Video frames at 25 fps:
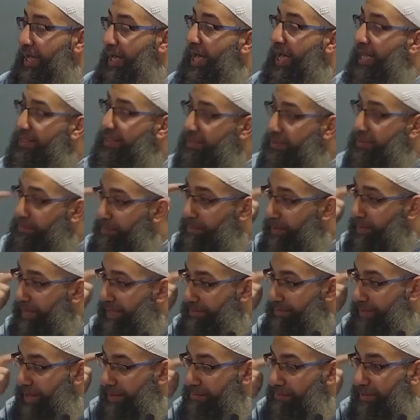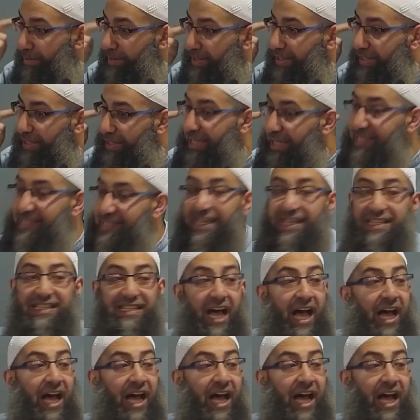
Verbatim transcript: And Imam Baqi says,